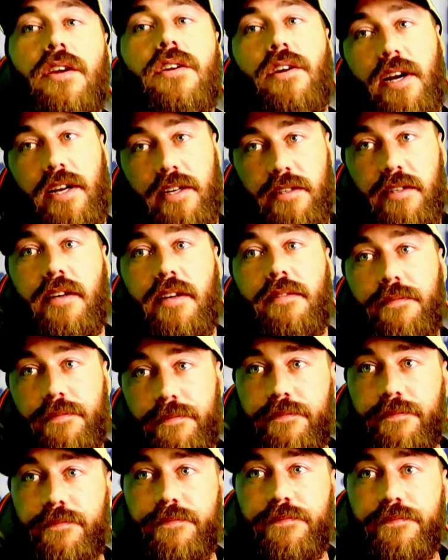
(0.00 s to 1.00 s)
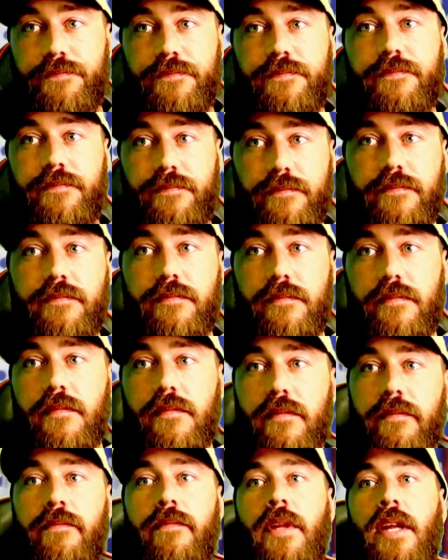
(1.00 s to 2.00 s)
Like you just
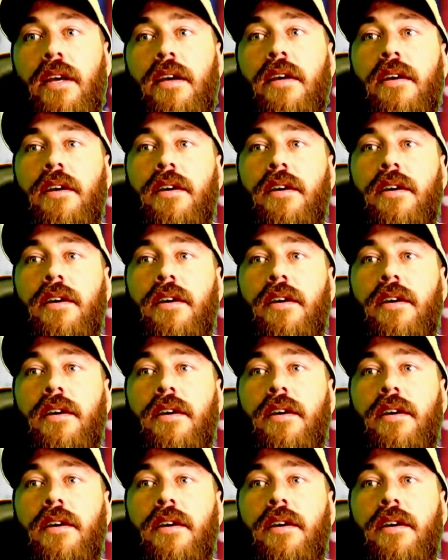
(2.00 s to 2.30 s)
obviously just been